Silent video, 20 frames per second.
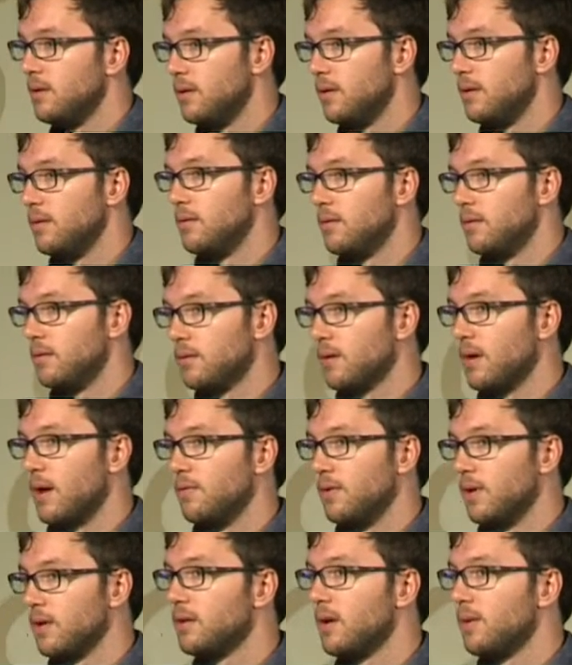and
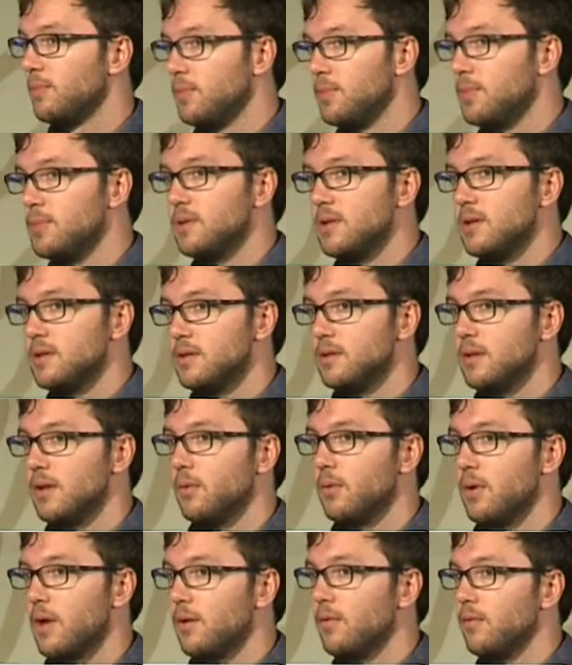convex optimization that
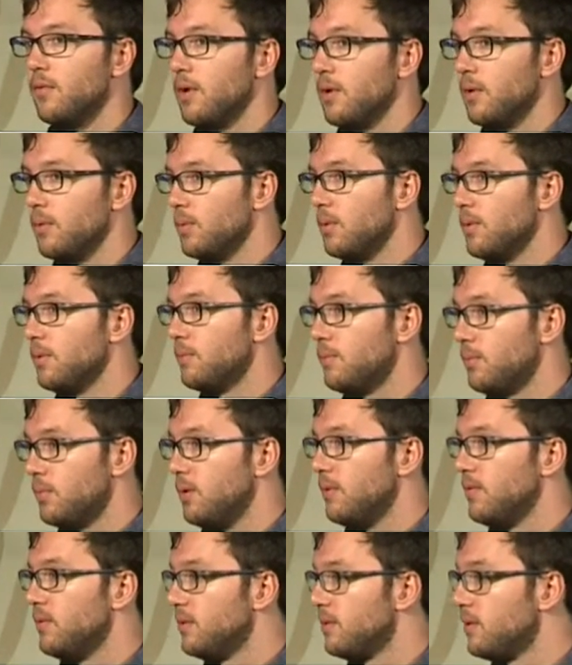were not available
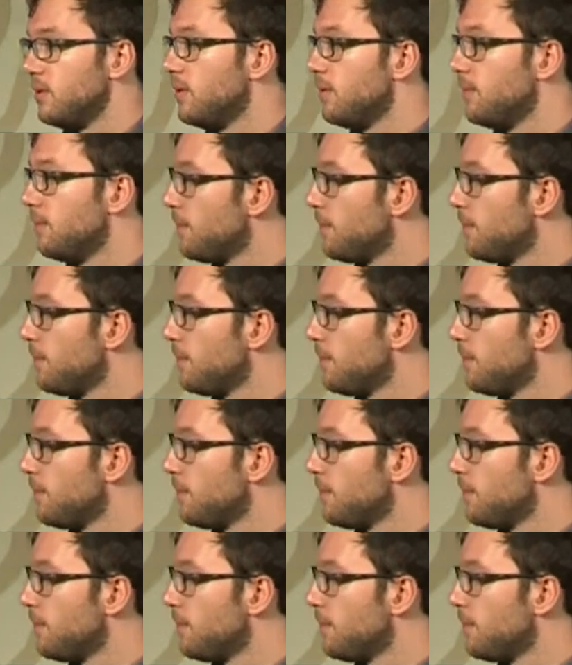previously.